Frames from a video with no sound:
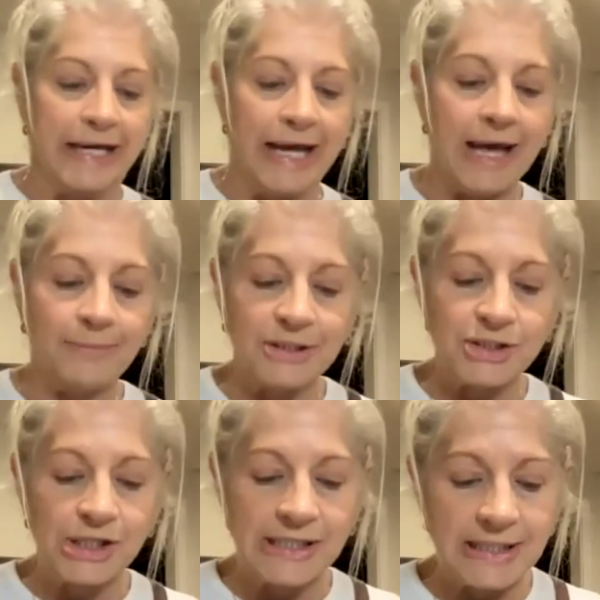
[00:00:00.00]
ham and
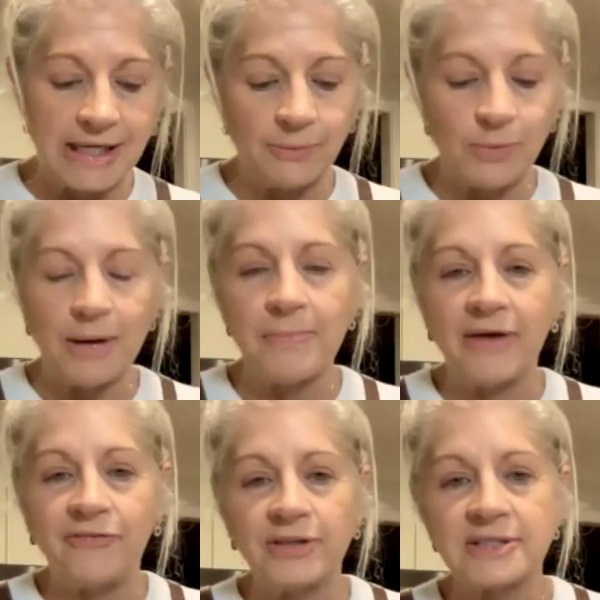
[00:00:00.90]
cheese, quinoa
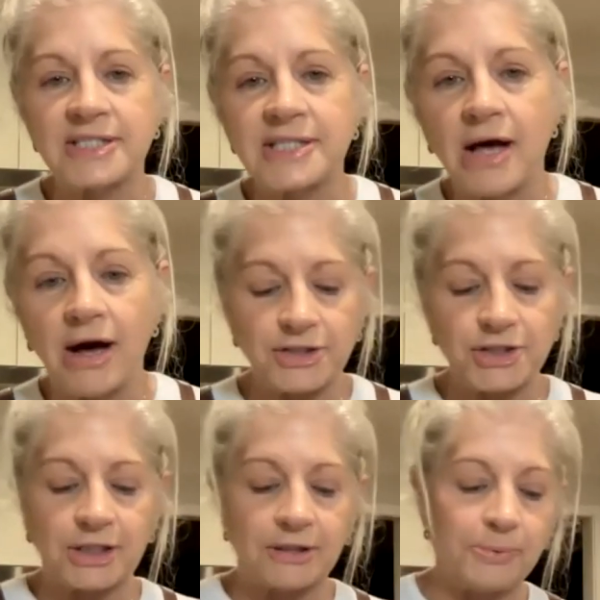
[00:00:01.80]
muffins, Thai
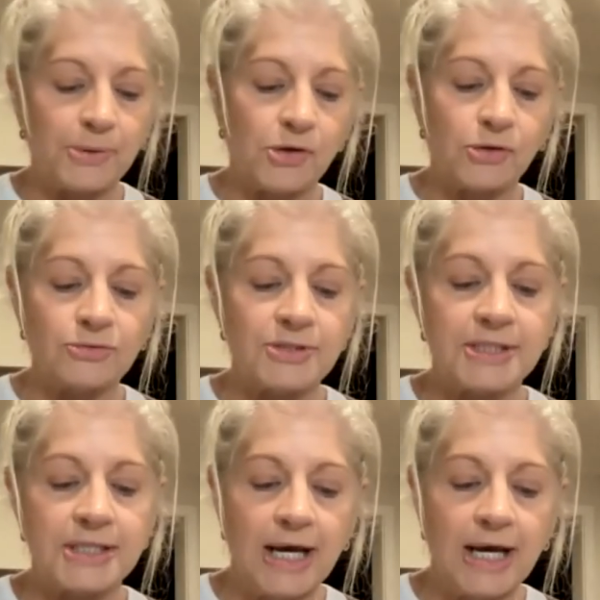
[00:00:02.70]
chicken balls.